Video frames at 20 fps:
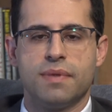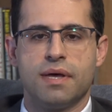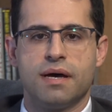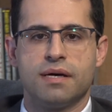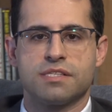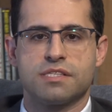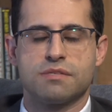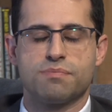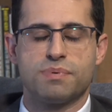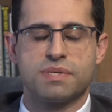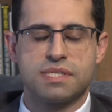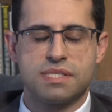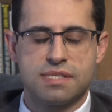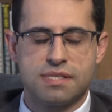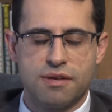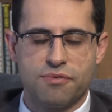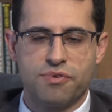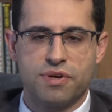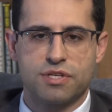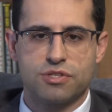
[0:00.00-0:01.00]
a
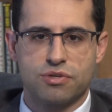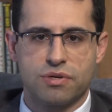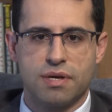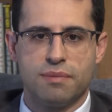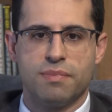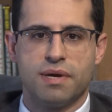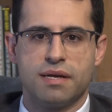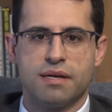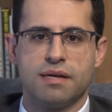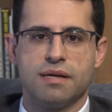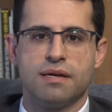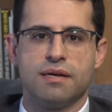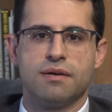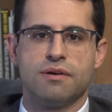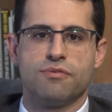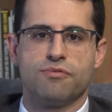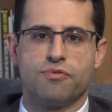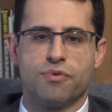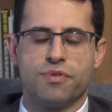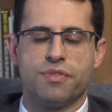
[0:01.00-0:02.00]
specific treatment
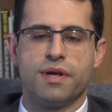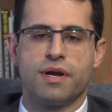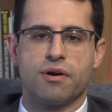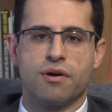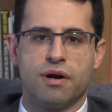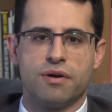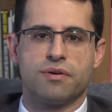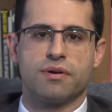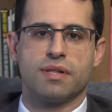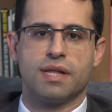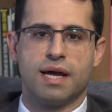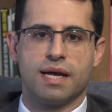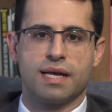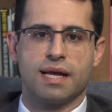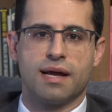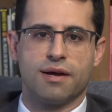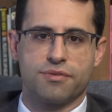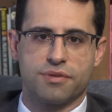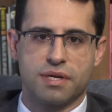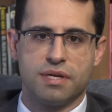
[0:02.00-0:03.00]
for their underlying
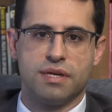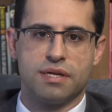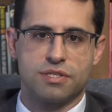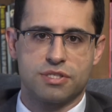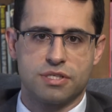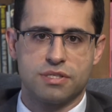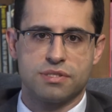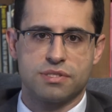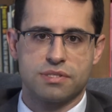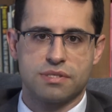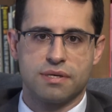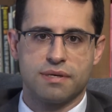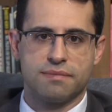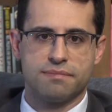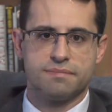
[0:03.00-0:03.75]
health conditions.